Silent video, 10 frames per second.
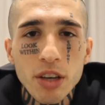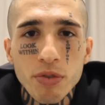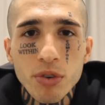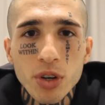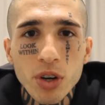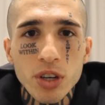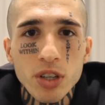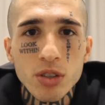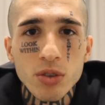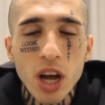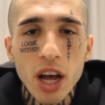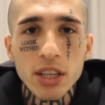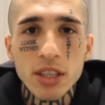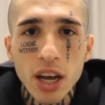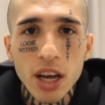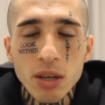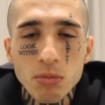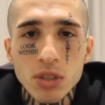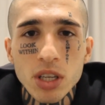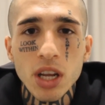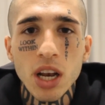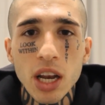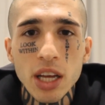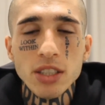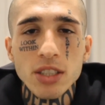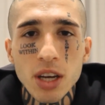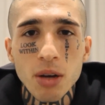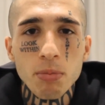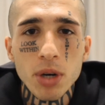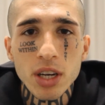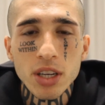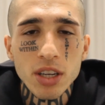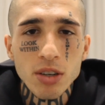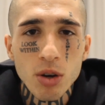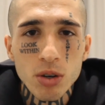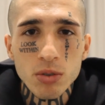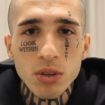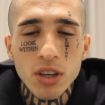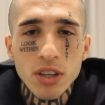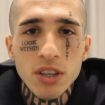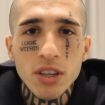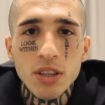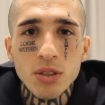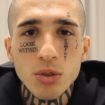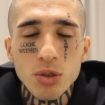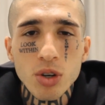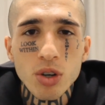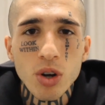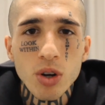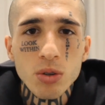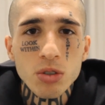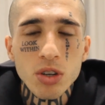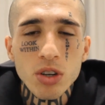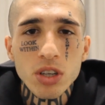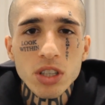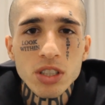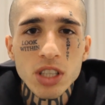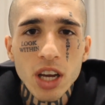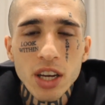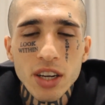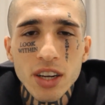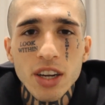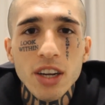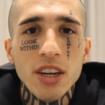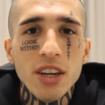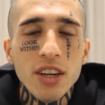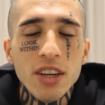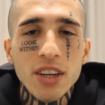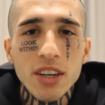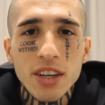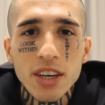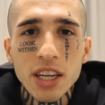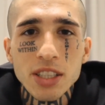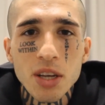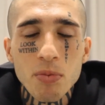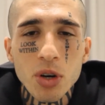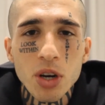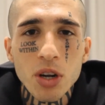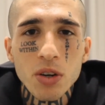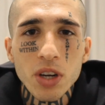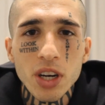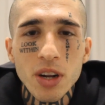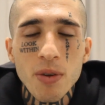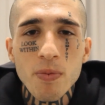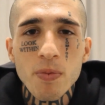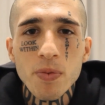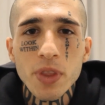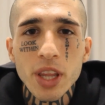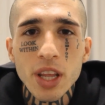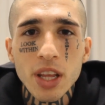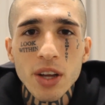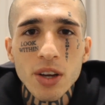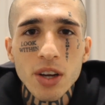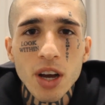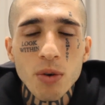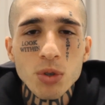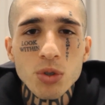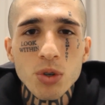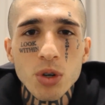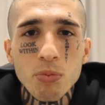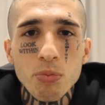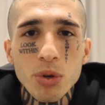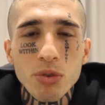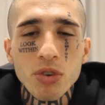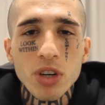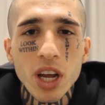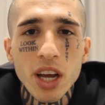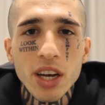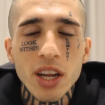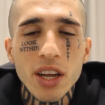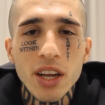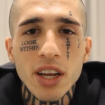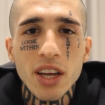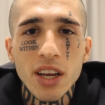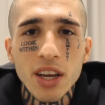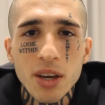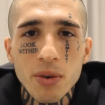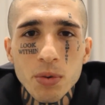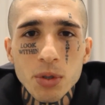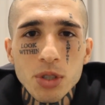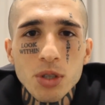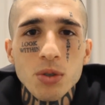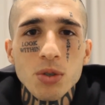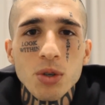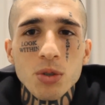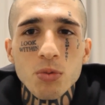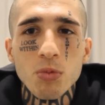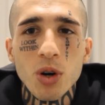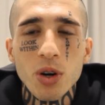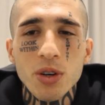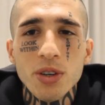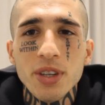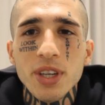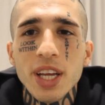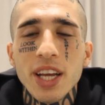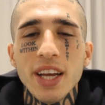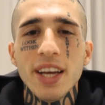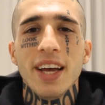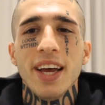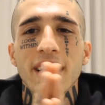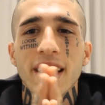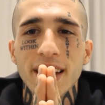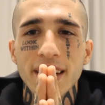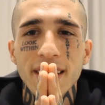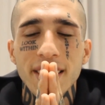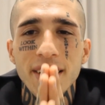If you're going through hard times, let somebody know. Do not hold it all inside. Let someone know, and I wish you all a beautiful night, and we'll see you all tomorrow. And